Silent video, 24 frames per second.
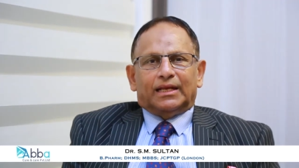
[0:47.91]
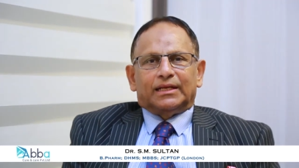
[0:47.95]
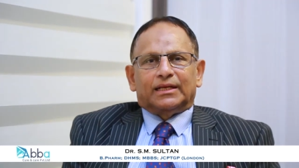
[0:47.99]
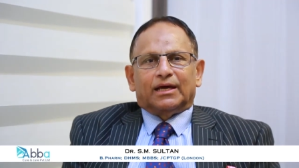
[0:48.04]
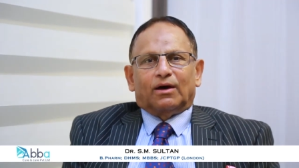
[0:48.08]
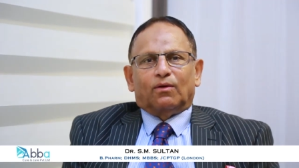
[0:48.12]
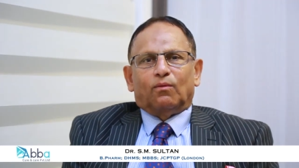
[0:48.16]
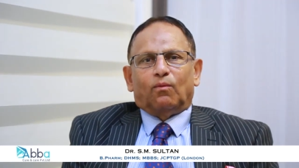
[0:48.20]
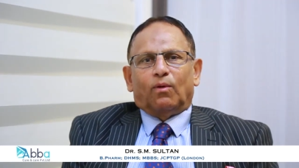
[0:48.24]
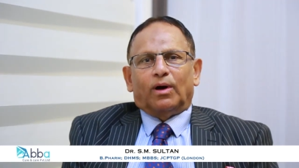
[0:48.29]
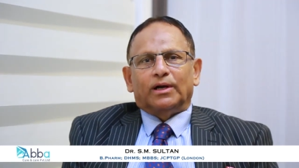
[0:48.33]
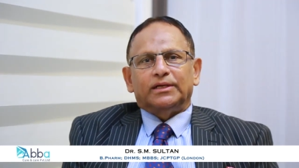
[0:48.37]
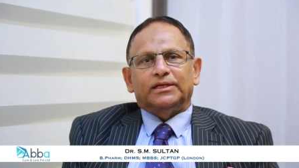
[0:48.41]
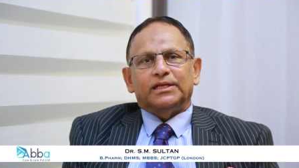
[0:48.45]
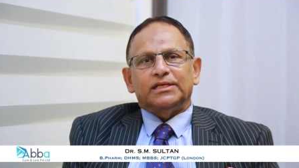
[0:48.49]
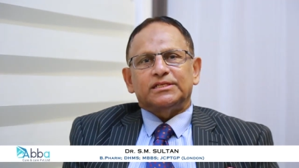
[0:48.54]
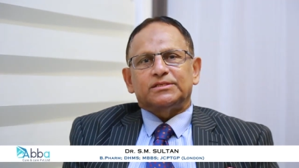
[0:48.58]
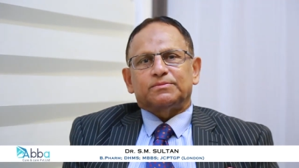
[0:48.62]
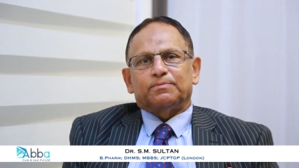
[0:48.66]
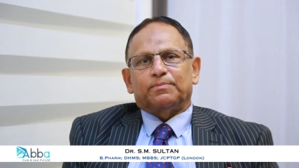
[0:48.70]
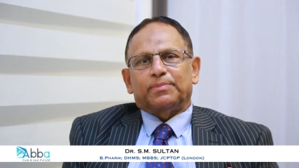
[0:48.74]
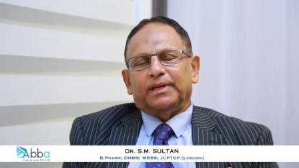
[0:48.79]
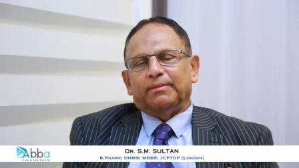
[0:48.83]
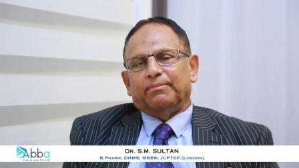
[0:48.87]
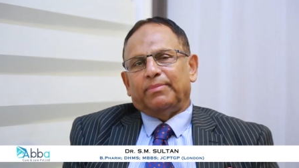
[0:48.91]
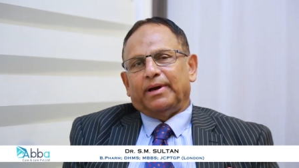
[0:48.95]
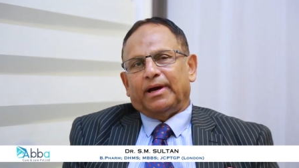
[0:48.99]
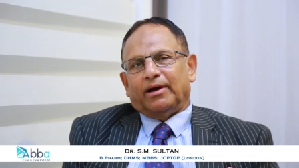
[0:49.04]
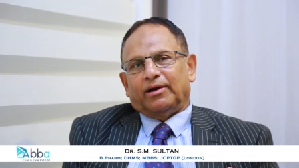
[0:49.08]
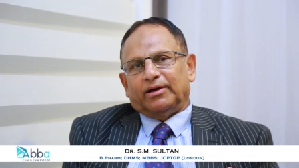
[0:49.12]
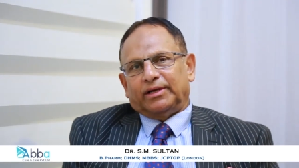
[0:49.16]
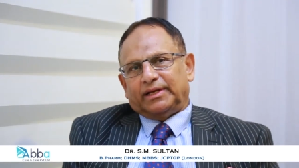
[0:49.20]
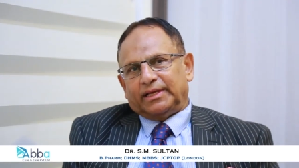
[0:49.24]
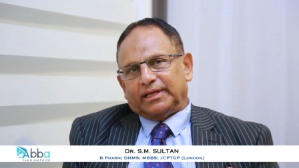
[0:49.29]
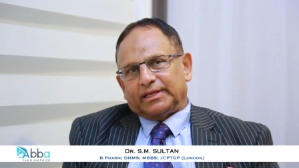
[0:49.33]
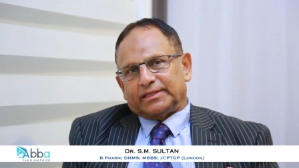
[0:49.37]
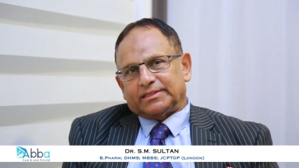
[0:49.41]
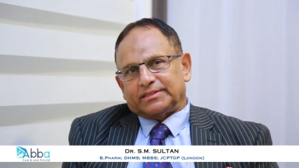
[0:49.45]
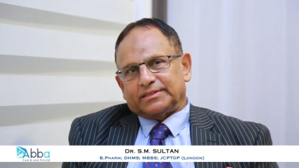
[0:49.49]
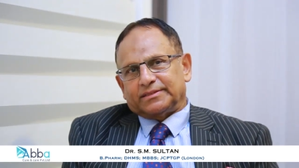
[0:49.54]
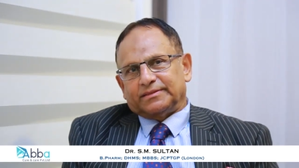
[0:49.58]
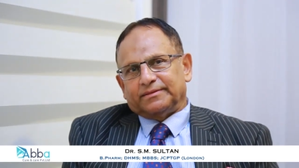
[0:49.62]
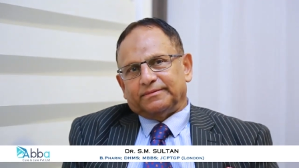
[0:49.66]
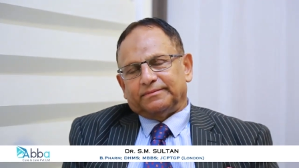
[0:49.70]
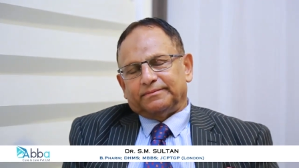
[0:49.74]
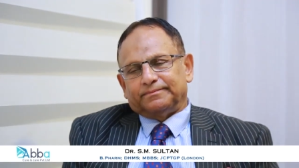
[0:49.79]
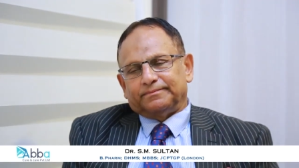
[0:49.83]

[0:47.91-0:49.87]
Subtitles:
Now, what is prebiotics?